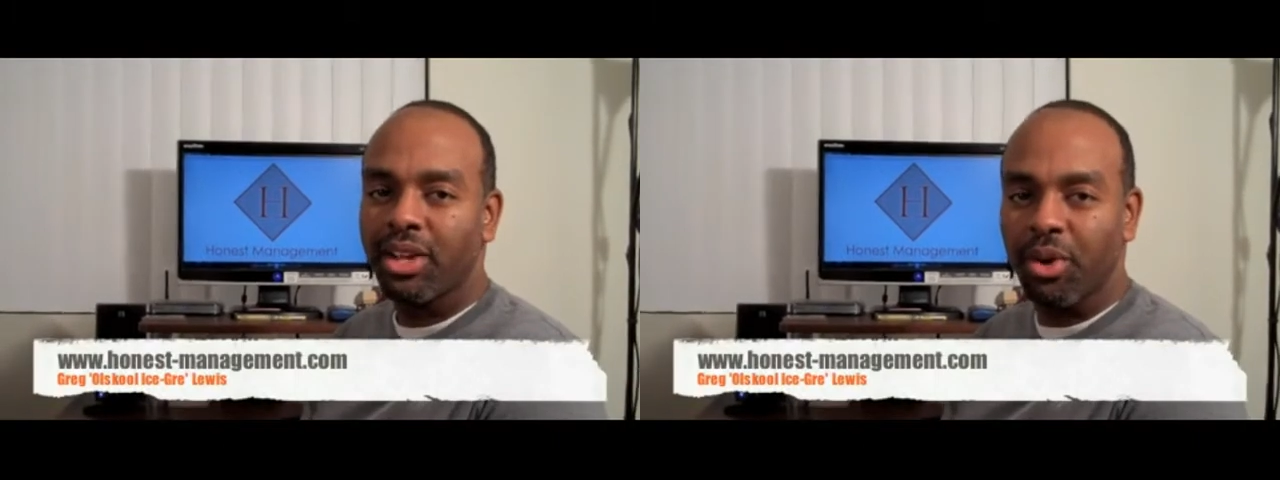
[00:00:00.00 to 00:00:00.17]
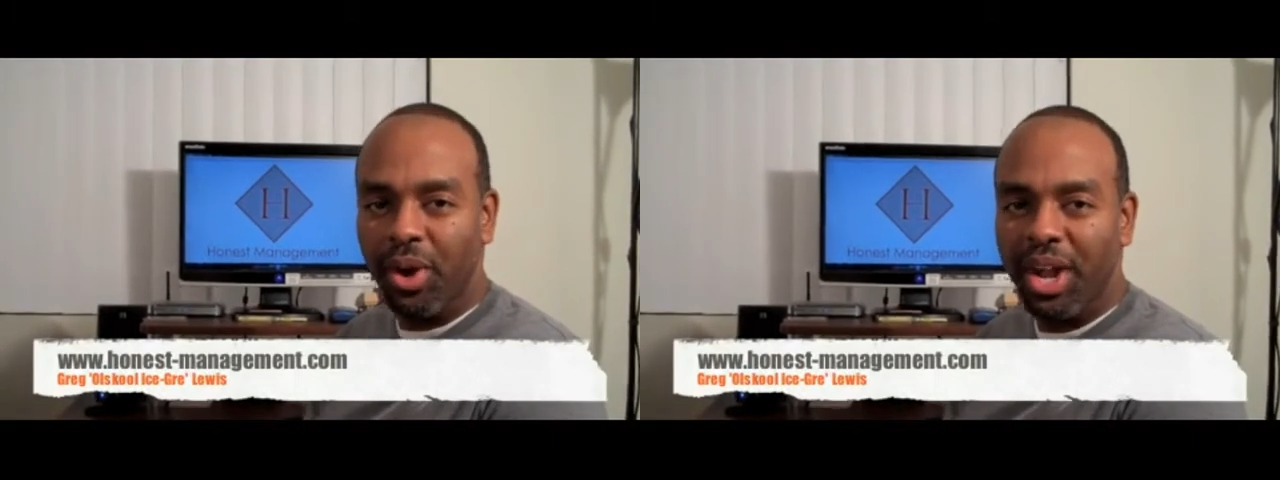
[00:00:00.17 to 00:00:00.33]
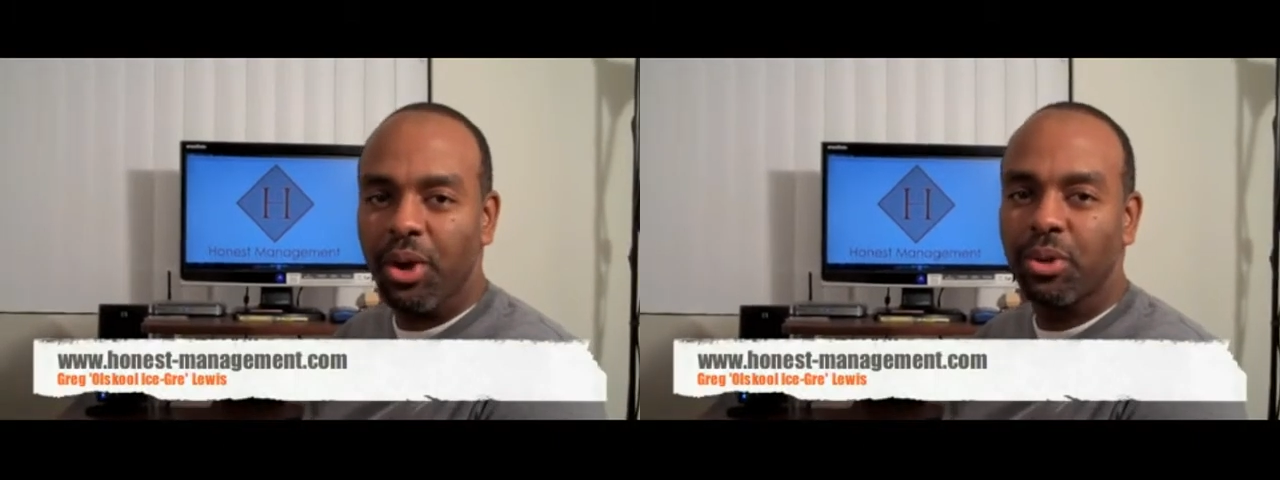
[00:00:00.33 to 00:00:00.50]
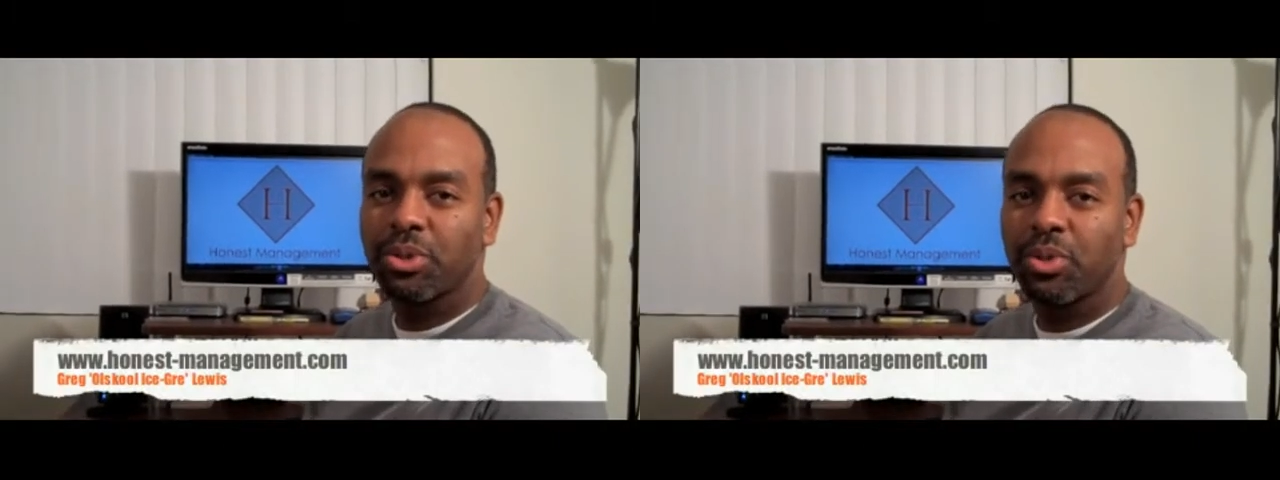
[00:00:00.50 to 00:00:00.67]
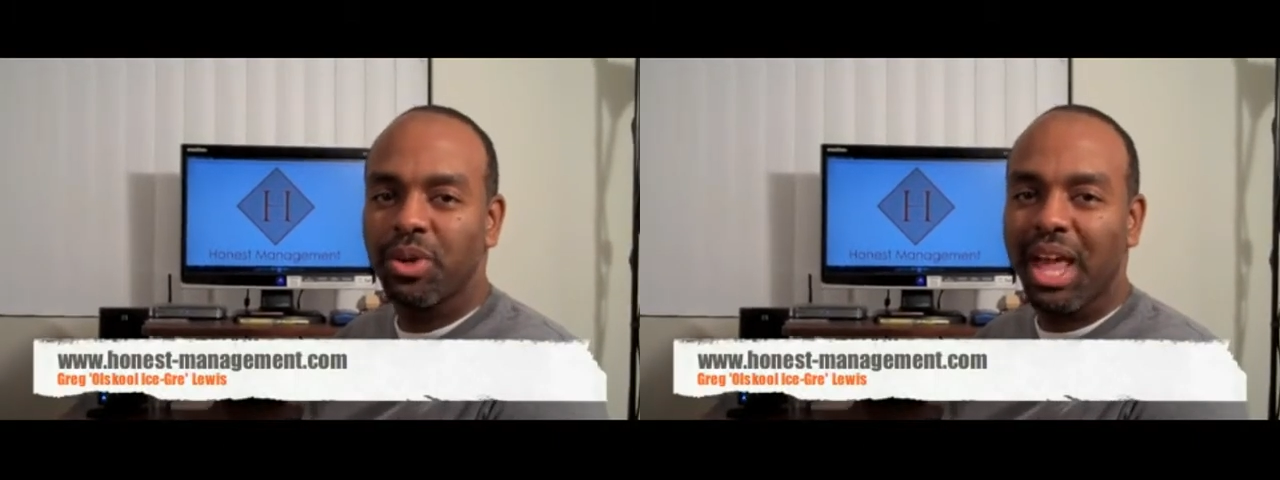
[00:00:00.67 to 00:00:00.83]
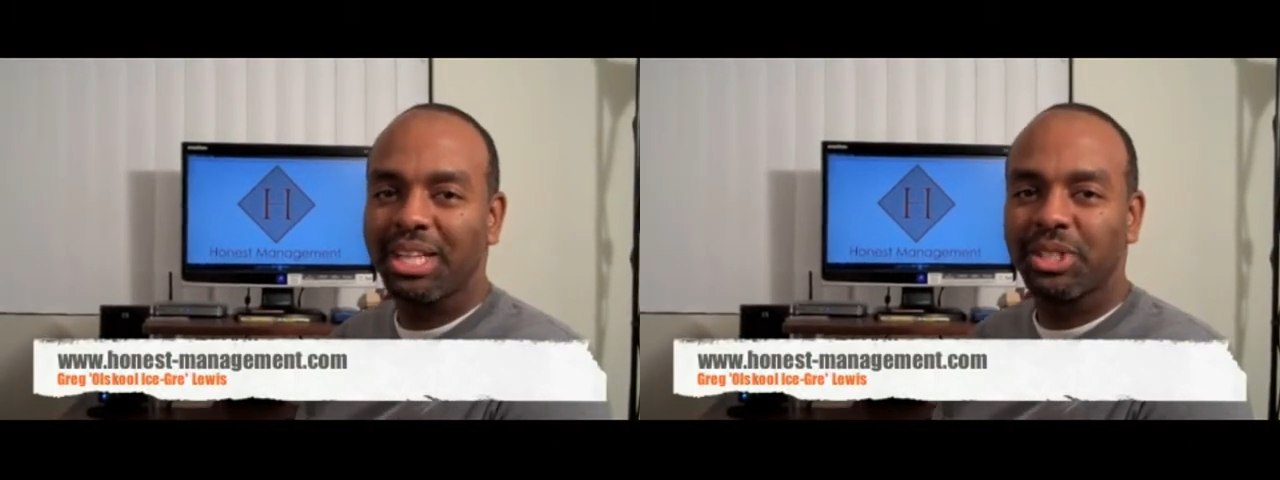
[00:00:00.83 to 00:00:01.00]
Greg
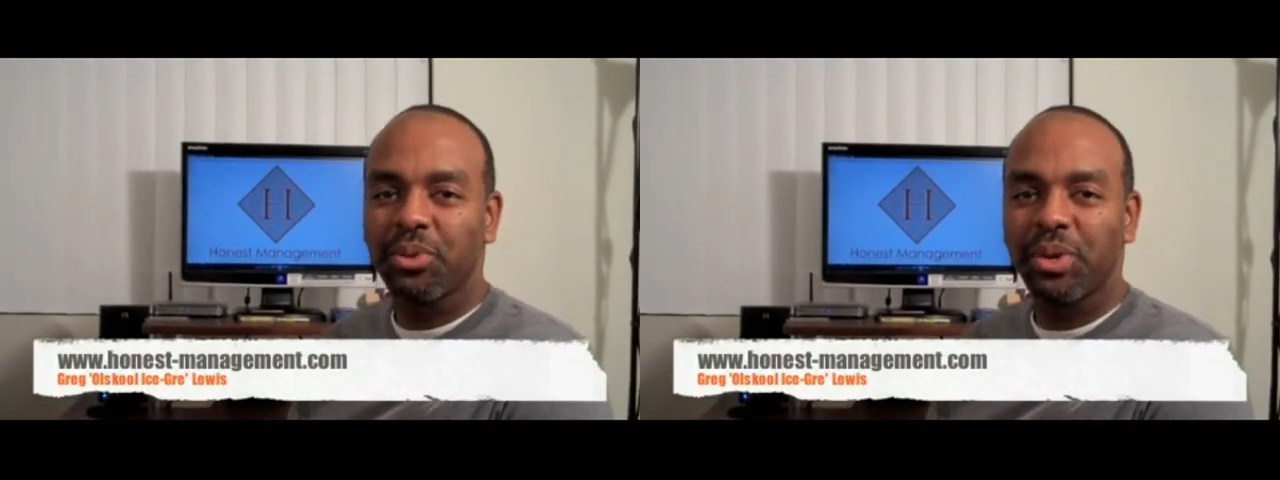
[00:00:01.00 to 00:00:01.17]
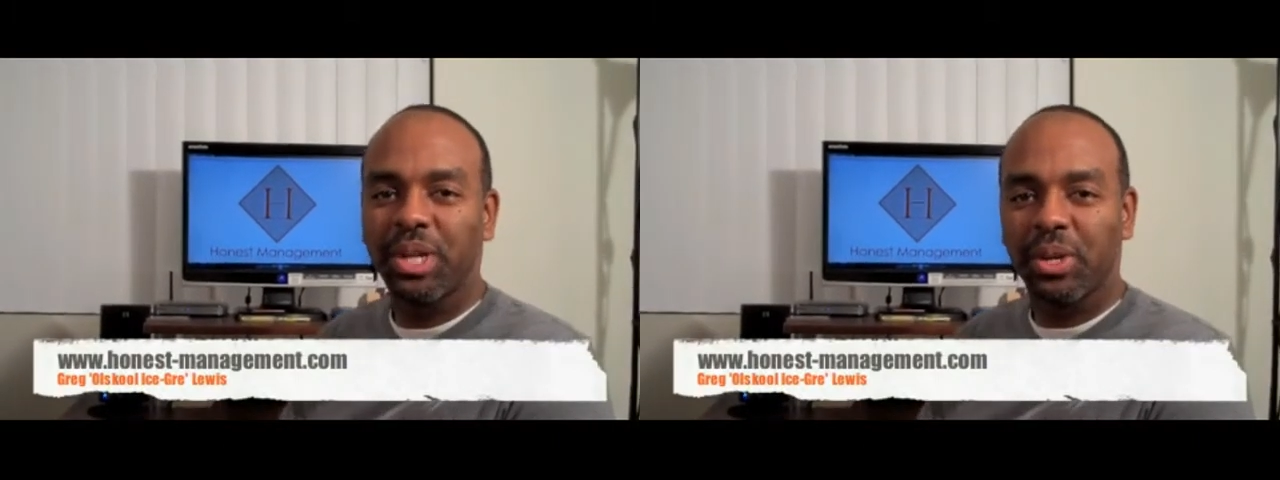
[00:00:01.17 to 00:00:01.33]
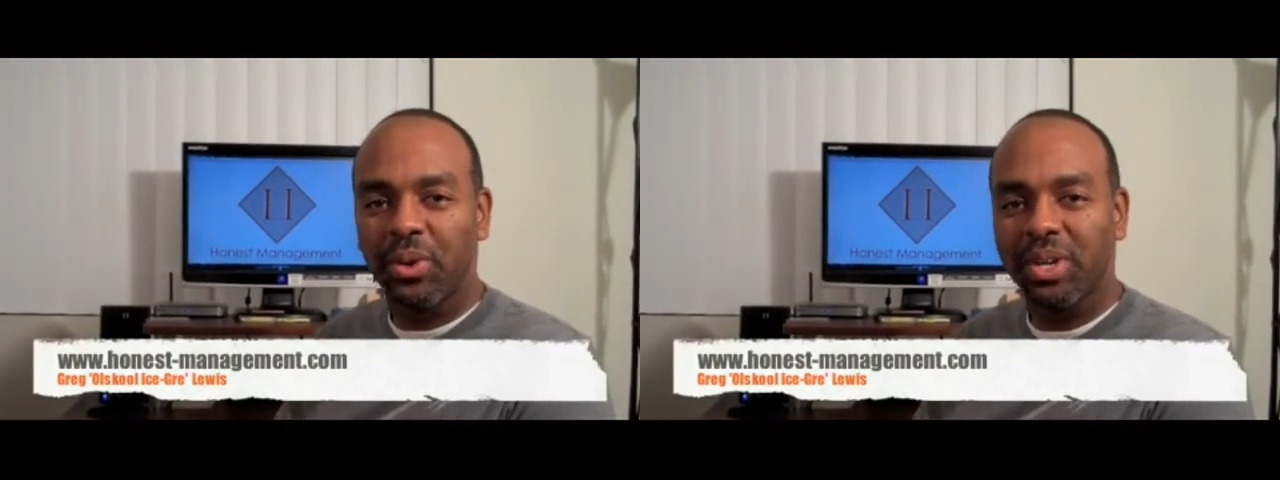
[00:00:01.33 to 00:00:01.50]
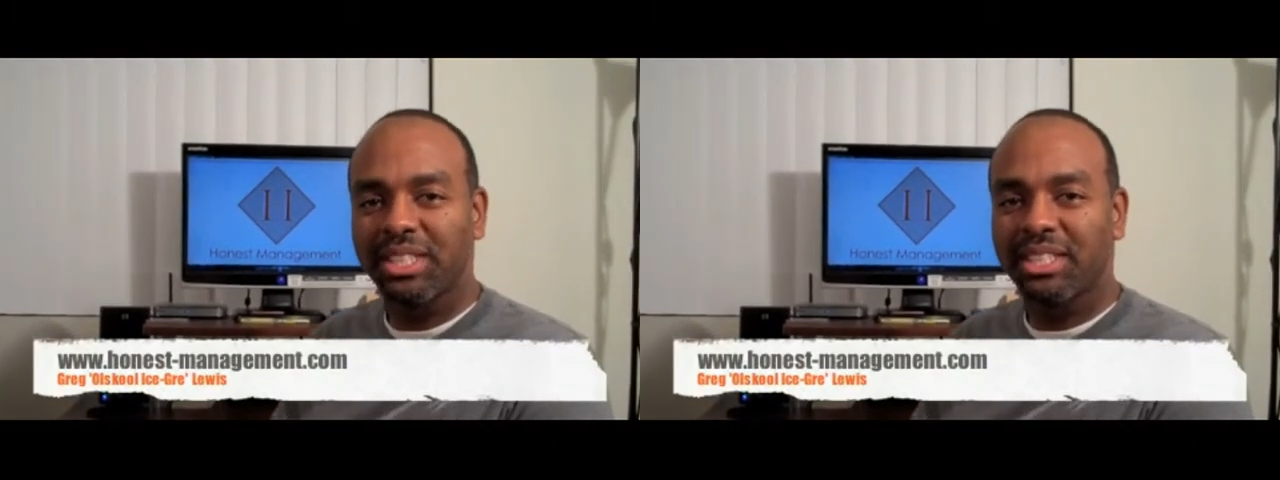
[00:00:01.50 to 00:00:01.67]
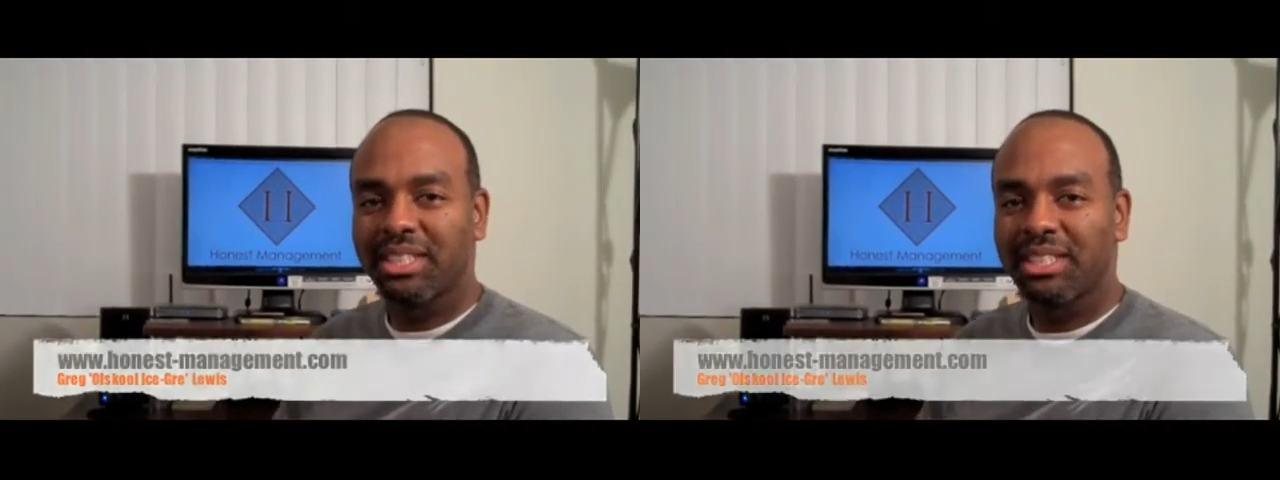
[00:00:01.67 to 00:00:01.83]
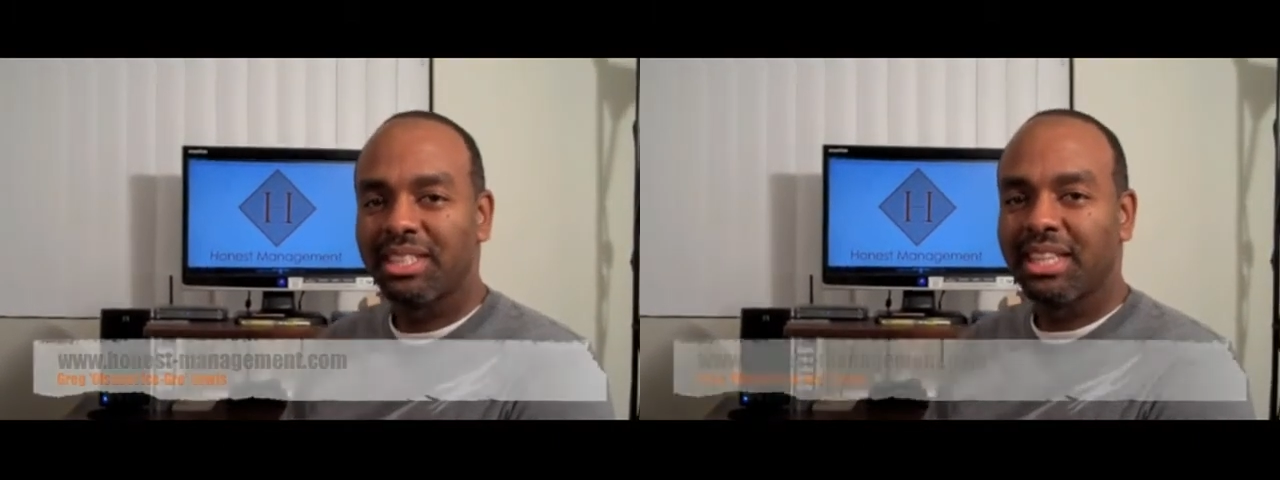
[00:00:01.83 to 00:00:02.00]
Olskool Ice-Gre
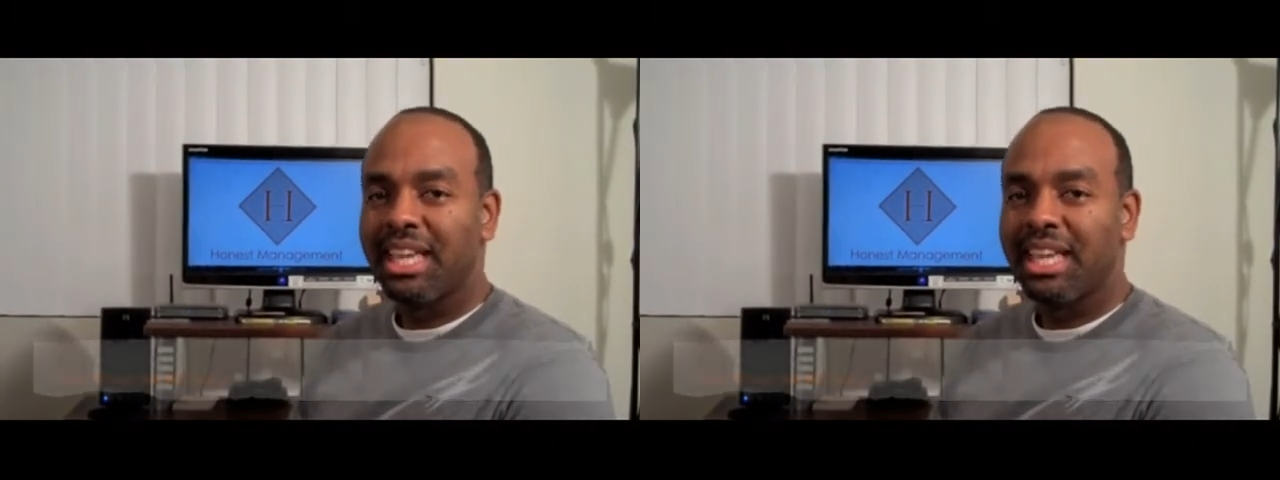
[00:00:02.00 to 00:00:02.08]
Lewis.